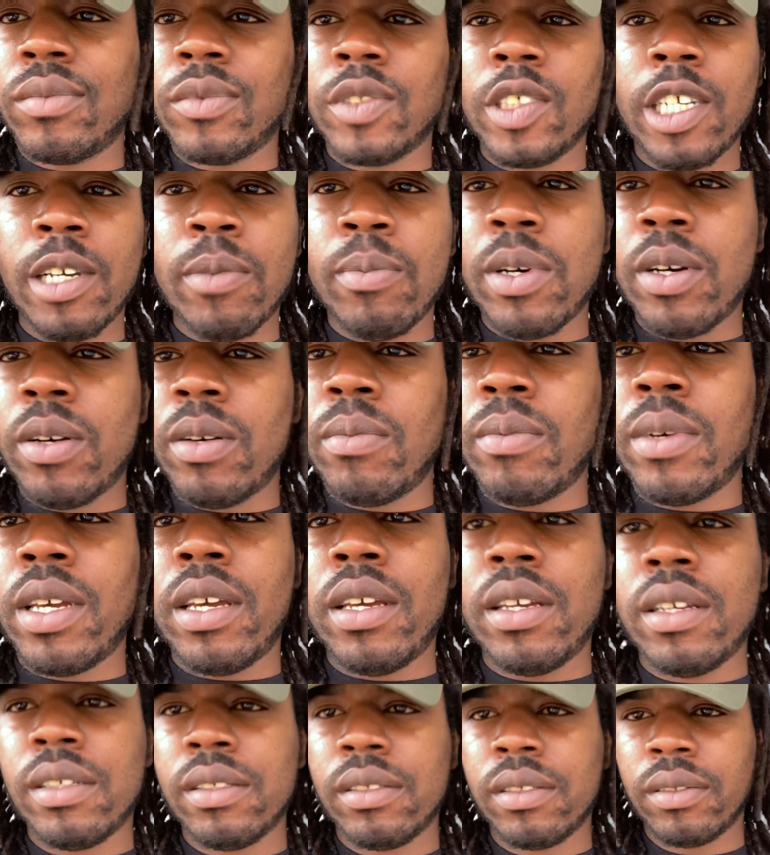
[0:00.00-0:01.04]
Come on,
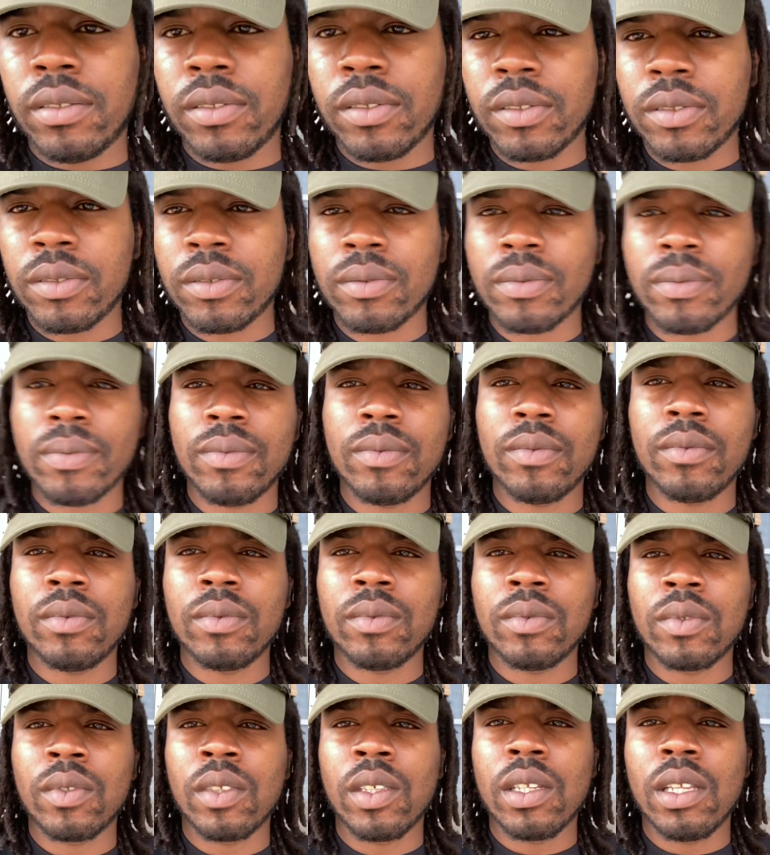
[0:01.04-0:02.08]
man.
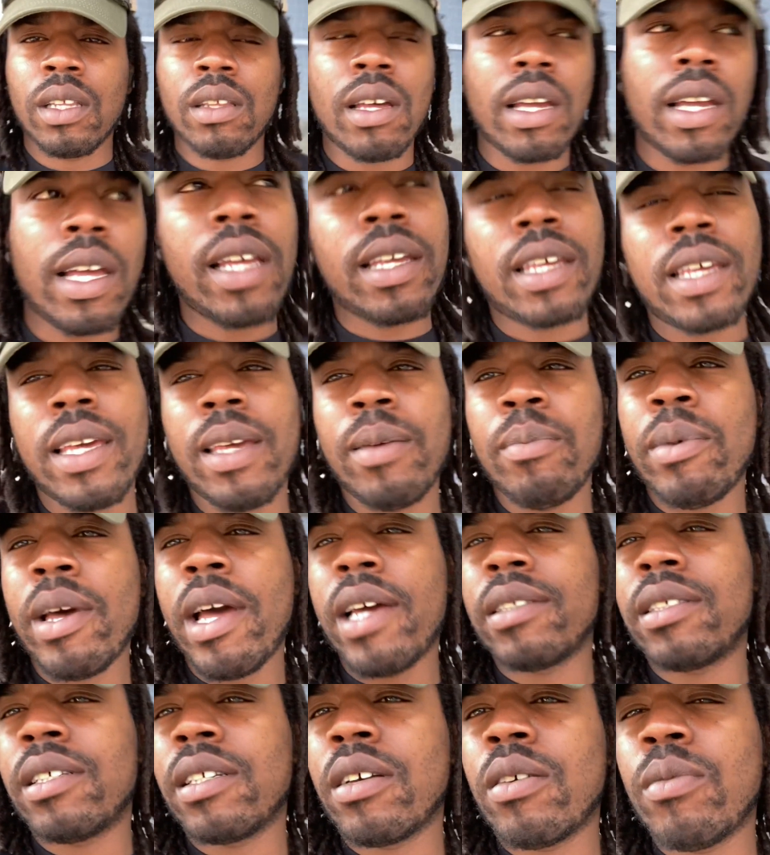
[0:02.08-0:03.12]
Like, I came
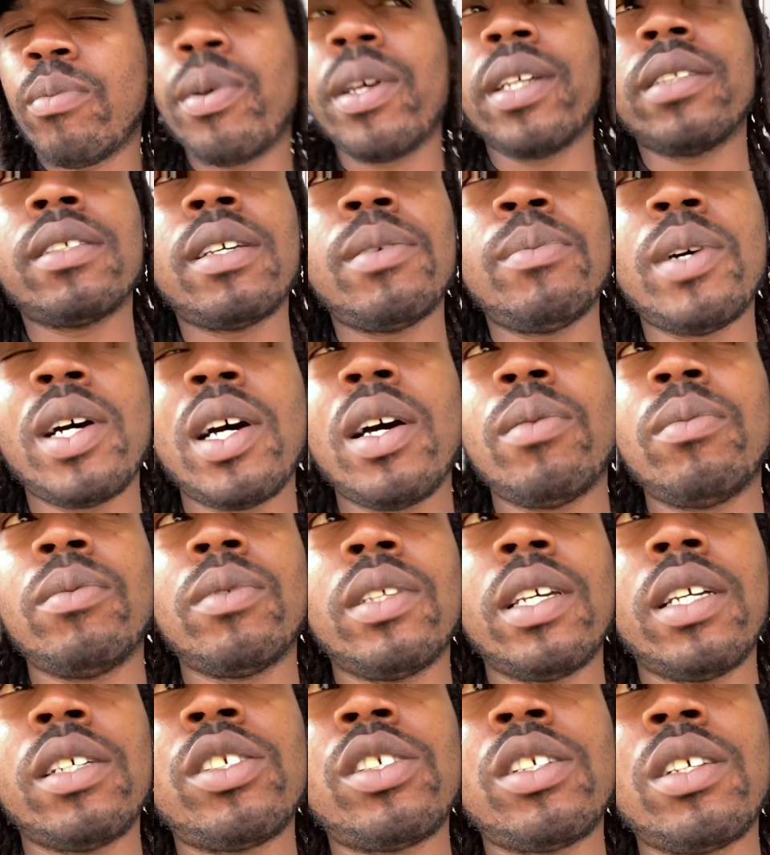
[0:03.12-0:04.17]
back to go pick them up.
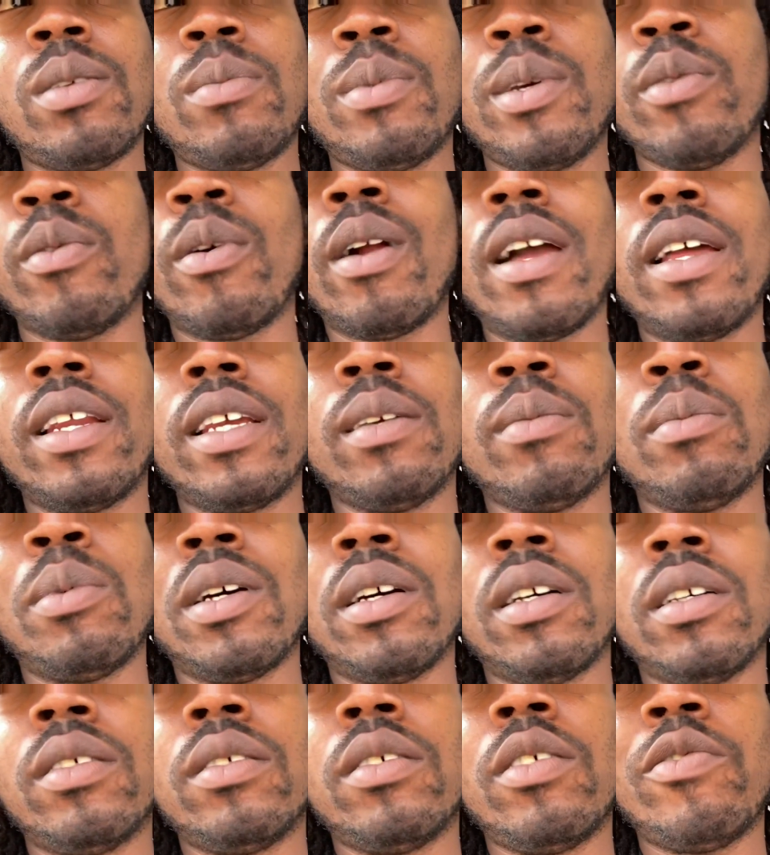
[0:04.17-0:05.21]
They should have been ready,
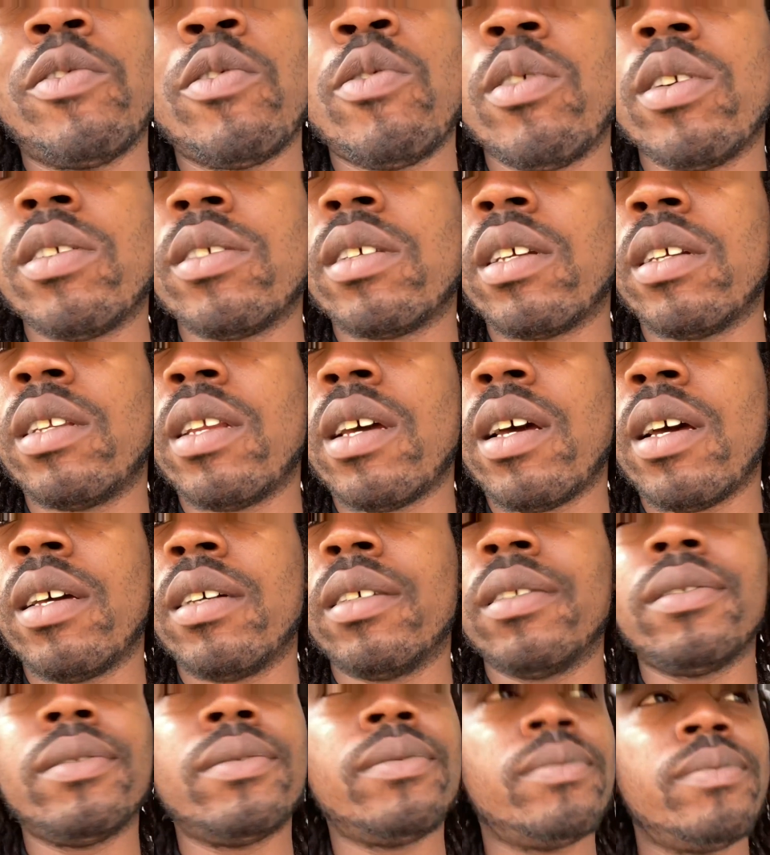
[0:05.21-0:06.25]
but of course they not.
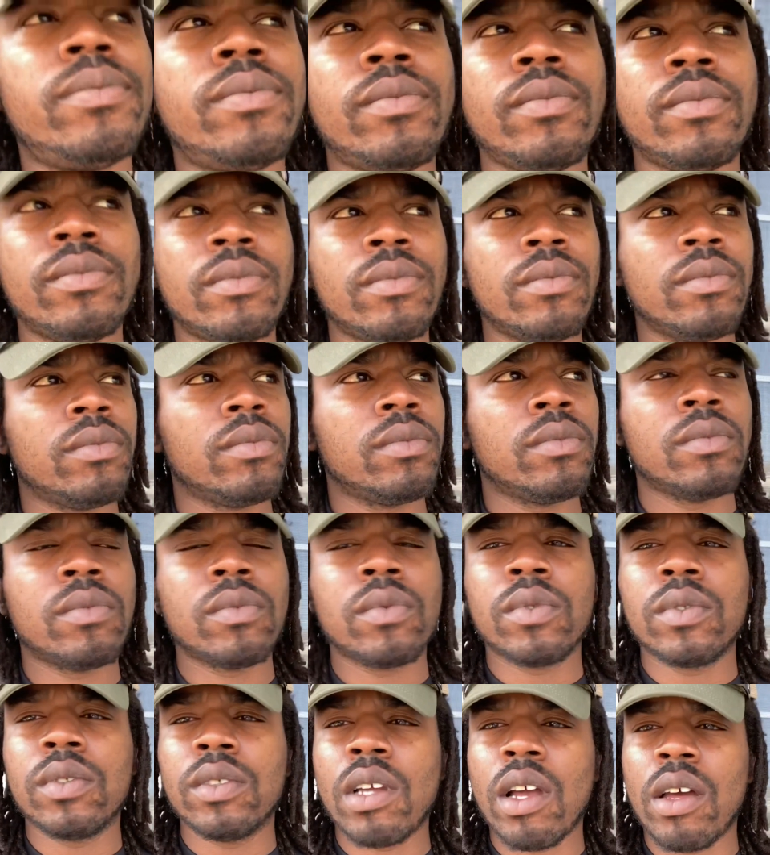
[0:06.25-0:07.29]

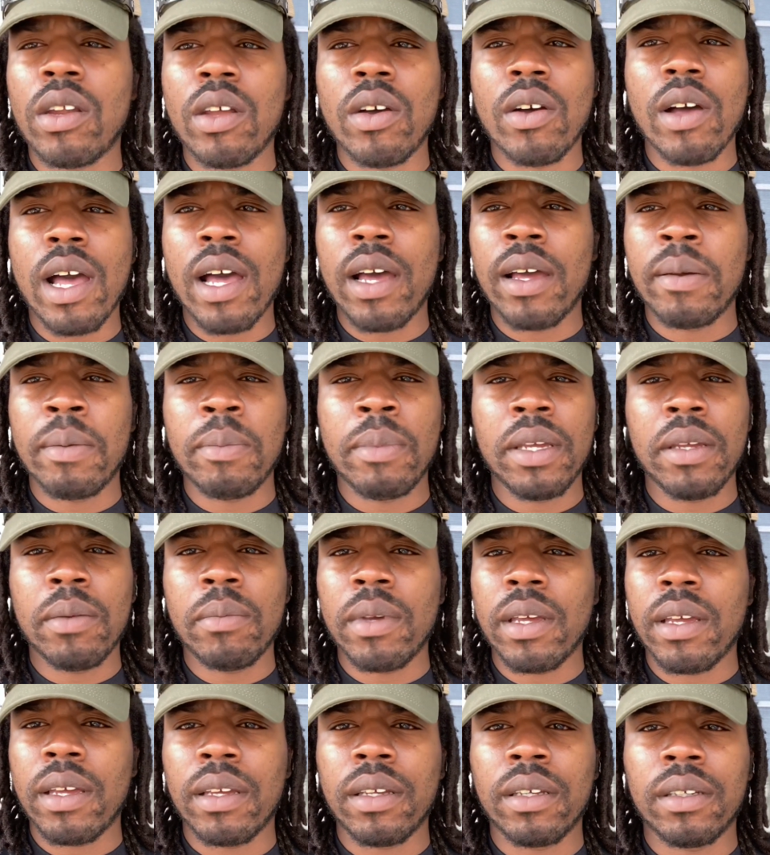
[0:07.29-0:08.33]
Y'all know how it be,
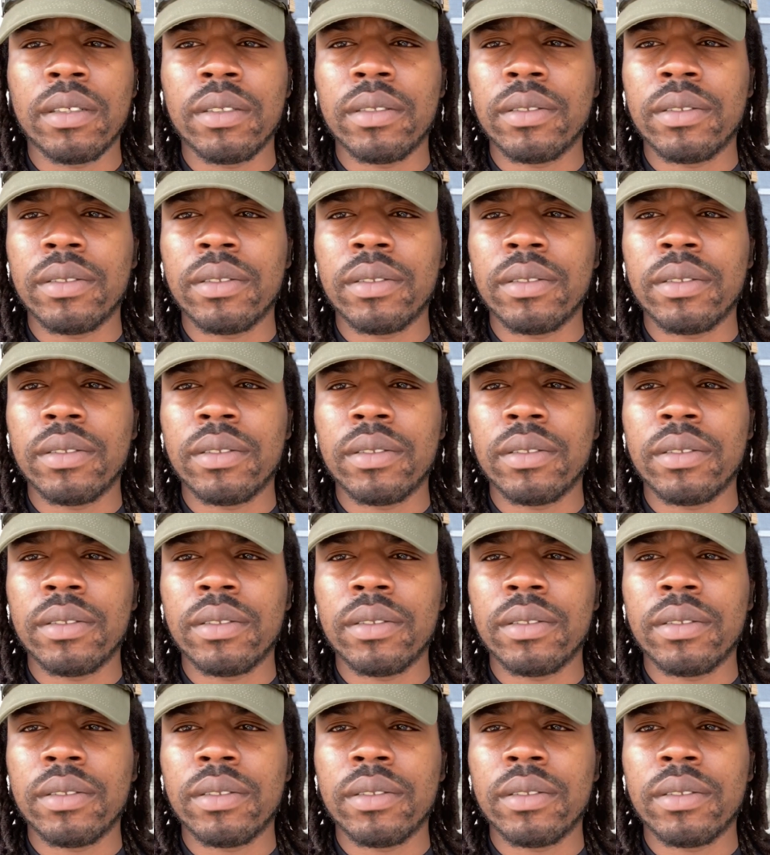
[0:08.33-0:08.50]
man.